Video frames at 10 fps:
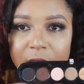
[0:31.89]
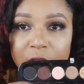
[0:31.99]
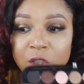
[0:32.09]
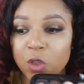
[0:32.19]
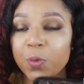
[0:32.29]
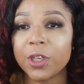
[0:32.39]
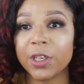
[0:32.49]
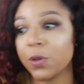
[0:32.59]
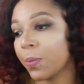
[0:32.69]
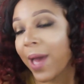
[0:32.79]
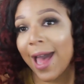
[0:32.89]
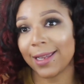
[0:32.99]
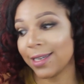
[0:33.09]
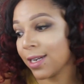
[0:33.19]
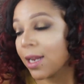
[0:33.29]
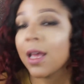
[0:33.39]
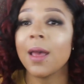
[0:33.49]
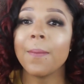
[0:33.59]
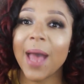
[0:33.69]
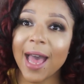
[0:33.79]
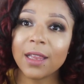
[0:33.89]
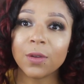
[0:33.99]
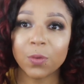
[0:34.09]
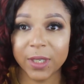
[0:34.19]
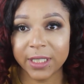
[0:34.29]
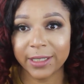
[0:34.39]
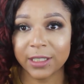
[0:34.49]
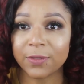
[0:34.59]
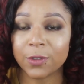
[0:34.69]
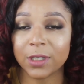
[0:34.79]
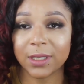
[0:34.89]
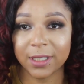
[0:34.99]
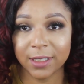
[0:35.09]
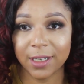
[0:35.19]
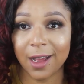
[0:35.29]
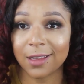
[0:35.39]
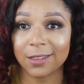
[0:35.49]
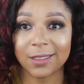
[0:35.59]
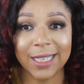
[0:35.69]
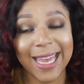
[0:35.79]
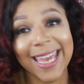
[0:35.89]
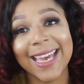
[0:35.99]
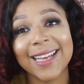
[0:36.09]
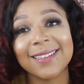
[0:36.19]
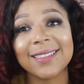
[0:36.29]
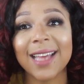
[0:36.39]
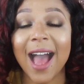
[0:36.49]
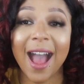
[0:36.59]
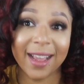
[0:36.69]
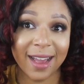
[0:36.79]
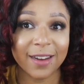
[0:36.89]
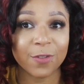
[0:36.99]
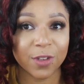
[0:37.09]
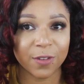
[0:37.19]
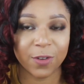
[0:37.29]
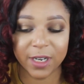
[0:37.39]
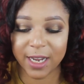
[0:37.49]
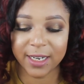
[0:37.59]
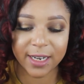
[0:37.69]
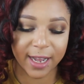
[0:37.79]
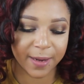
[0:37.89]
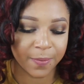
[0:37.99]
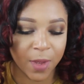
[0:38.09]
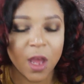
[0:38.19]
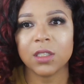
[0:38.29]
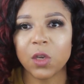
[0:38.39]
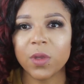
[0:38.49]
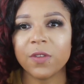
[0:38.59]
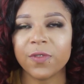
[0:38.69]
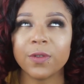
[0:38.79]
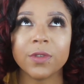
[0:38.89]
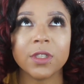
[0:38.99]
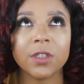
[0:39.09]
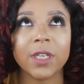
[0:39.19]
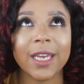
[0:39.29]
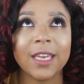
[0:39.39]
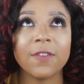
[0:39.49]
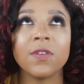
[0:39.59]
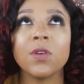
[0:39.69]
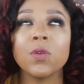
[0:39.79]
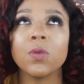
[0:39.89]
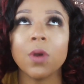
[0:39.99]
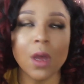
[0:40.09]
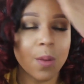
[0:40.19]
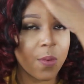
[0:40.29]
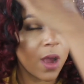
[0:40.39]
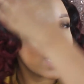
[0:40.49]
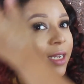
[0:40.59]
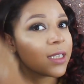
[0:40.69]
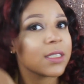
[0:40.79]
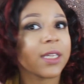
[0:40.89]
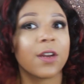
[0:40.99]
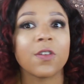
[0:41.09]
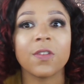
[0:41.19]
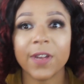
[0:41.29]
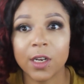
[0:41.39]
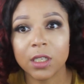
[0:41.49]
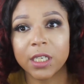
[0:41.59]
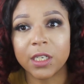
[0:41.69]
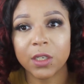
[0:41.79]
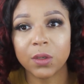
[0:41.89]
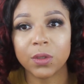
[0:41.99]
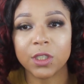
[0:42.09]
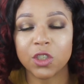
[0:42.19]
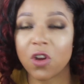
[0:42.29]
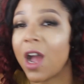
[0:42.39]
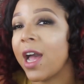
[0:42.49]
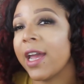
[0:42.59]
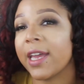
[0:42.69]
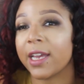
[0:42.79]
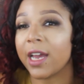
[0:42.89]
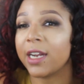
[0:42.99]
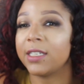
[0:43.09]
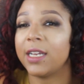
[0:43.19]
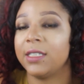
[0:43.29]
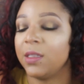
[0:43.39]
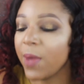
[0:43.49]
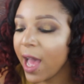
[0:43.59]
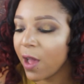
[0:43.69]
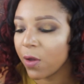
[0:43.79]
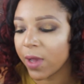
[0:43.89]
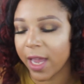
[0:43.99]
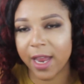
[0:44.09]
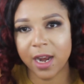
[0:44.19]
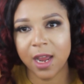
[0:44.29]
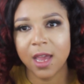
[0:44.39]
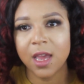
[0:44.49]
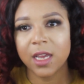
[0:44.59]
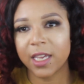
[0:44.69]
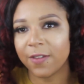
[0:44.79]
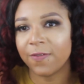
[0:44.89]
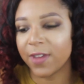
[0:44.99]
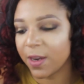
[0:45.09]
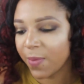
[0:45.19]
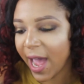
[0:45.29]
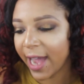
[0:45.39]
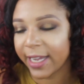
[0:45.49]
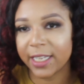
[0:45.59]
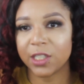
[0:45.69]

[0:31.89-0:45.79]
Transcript: Super cute palette. Palette retails for $60 and I got it for the free 99. So with Influenster, they give you products that are fairly new to try and kind of test them out and give feedback.